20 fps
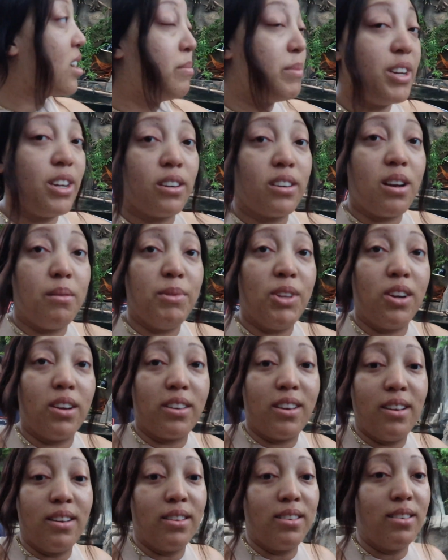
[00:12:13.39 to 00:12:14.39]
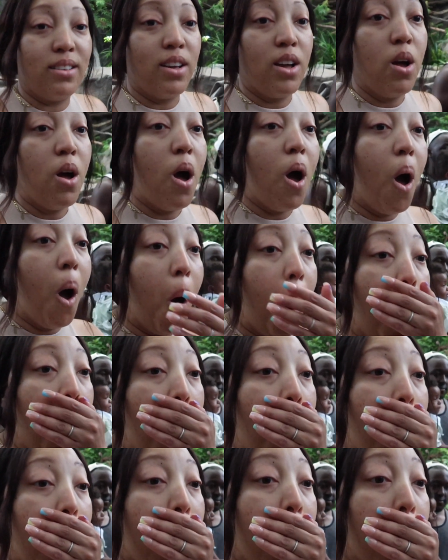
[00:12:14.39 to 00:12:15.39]
Come here, come look. No,
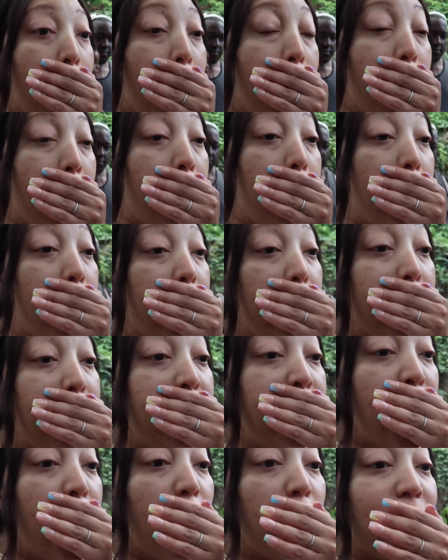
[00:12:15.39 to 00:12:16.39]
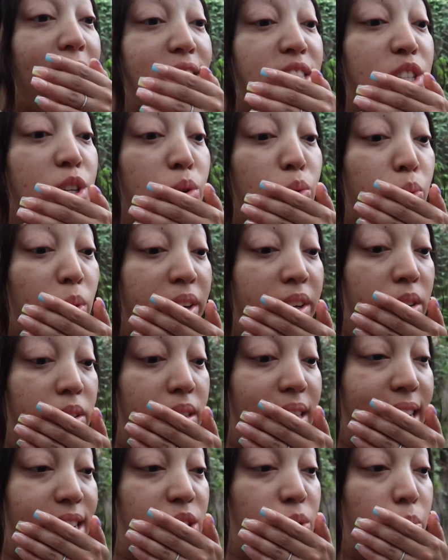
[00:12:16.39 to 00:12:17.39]
that's fake. No, that's a real,
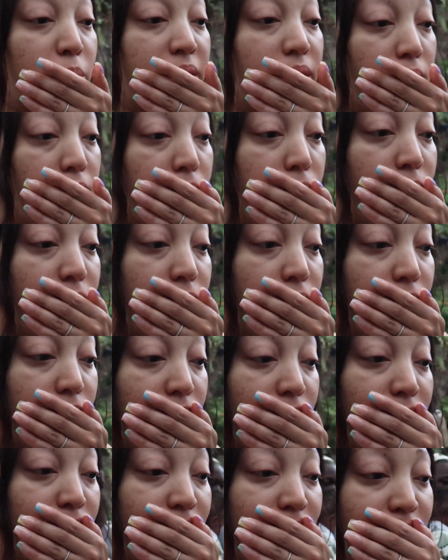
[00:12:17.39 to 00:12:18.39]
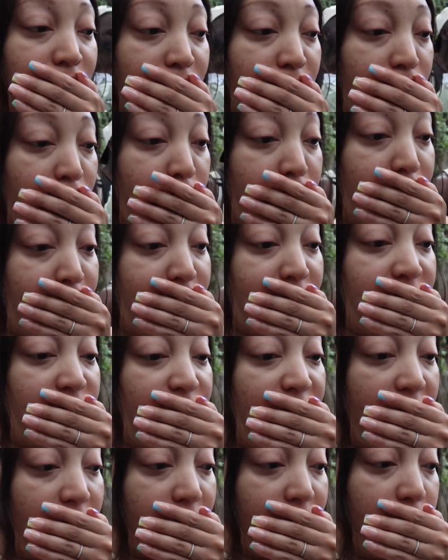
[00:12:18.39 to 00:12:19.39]
that's real. He's not moving. It's
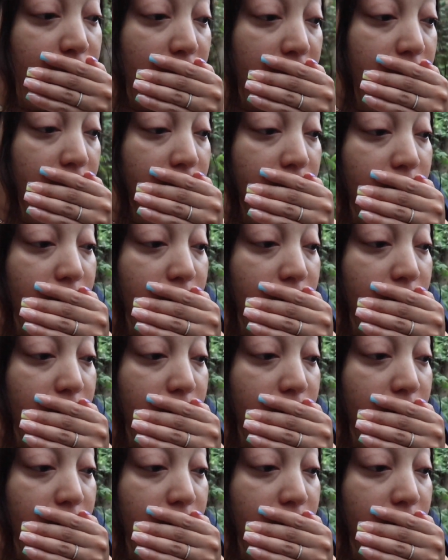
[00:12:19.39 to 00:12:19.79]
very yeah, real.